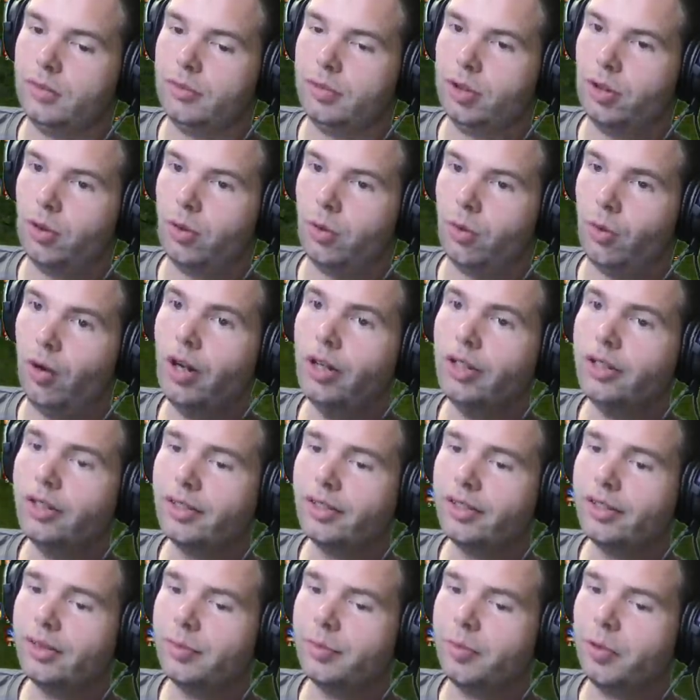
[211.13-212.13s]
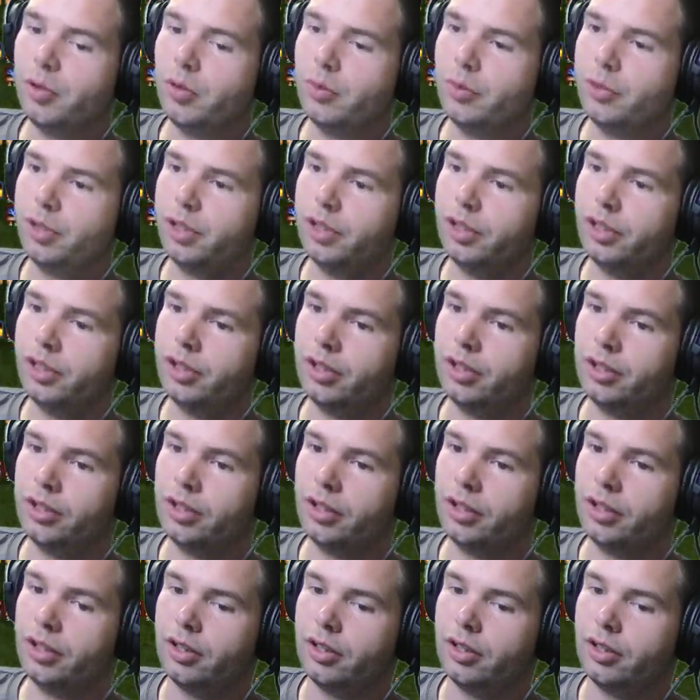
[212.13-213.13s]
Bro, why is this boomy?
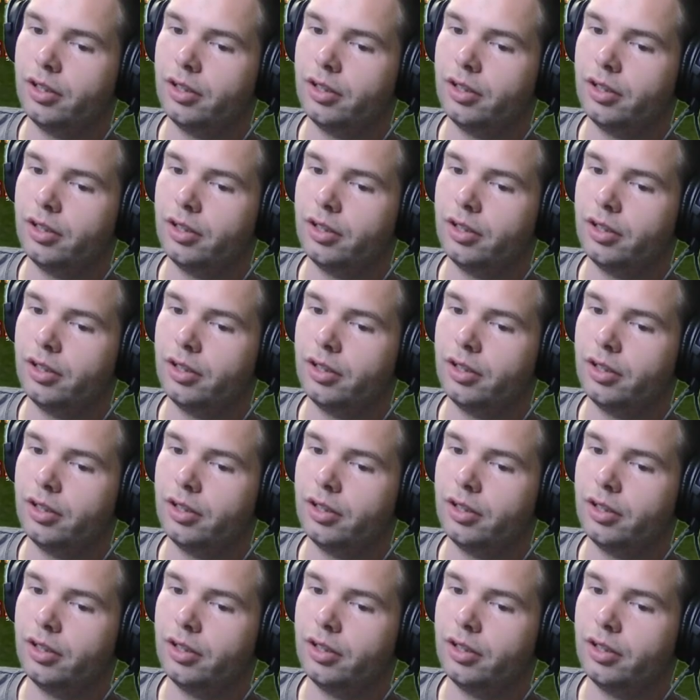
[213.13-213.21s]
Uh,